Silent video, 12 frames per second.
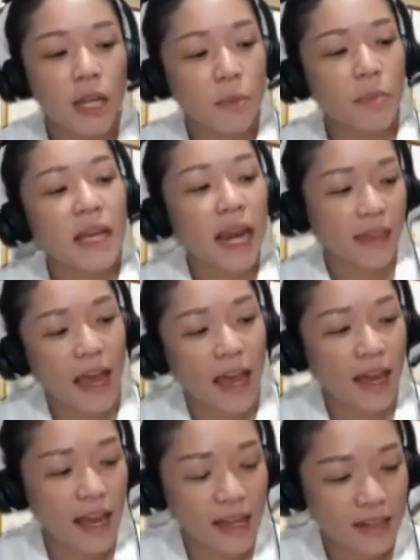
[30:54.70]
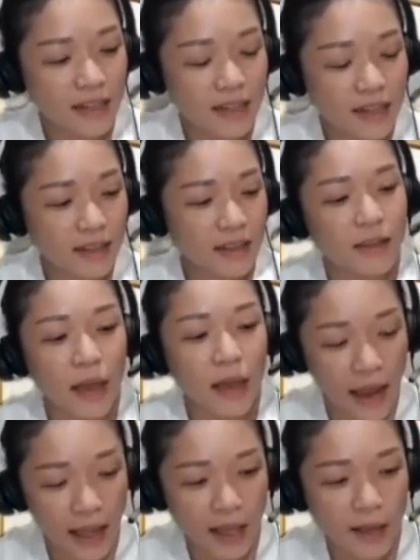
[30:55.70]
only be like that at a certain
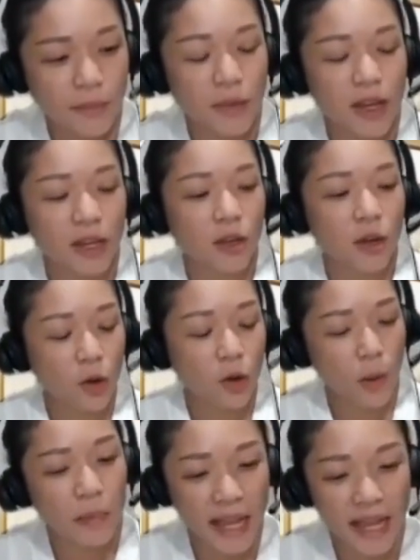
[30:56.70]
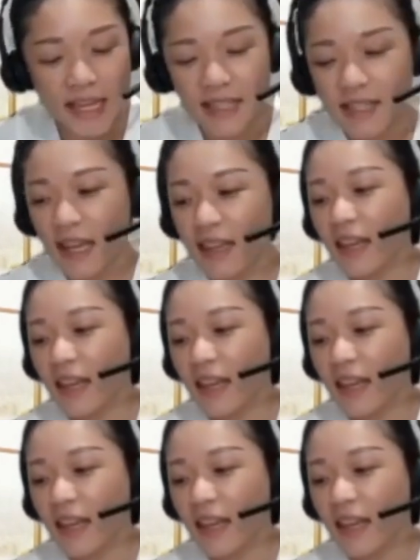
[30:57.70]
time in the workplace, and